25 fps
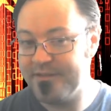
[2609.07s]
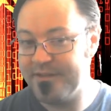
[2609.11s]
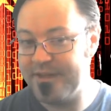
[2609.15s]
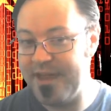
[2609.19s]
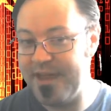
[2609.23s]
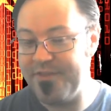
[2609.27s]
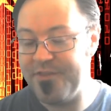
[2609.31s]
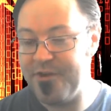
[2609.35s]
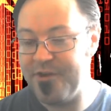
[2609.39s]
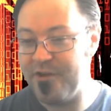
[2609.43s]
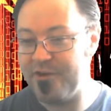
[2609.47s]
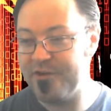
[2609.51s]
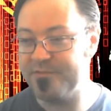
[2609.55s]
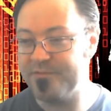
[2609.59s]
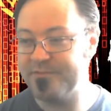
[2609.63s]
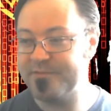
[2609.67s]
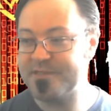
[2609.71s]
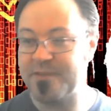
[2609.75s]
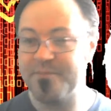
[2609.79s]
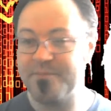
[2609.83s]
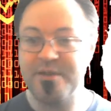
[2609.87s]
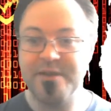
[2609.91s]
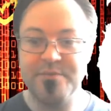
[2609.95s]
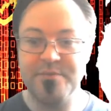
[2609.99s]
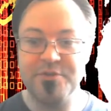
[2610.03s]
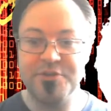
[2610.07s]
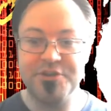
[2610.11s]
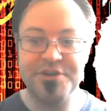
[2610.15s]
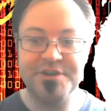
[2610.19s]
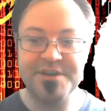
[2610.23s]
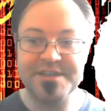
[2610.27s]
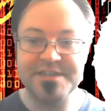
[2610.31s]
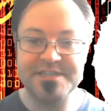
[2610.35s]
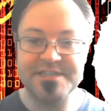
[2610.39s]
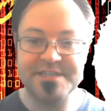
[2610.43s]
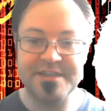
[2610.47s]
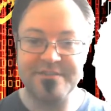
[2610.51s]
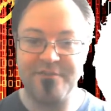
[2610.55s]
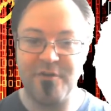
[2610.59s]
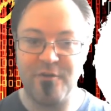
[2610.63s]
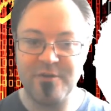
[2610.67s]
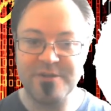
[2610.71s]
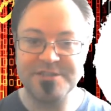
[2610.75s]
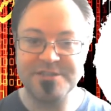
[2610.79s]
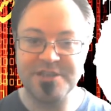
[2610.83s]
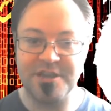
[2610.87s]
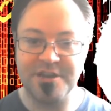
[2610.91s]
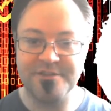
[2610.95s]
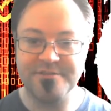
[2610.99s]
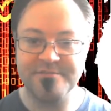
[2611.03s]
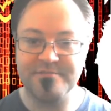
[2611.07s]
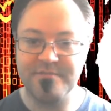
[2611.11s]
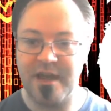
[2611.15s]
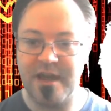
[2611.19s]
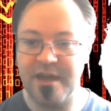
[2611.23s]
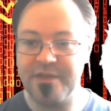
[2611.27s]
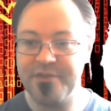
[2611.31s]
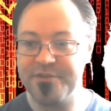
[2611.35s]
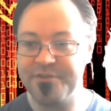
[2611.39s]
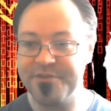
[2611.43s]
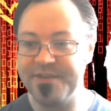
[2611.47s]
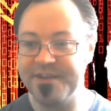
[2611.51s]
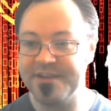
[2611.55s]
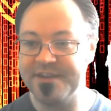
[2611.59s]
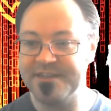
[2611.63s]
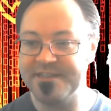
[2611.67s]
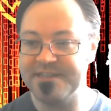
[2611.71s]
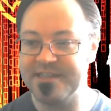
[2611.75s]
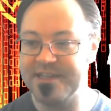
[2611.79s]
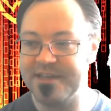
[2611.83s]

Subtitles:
And there are some communities that focus on other things,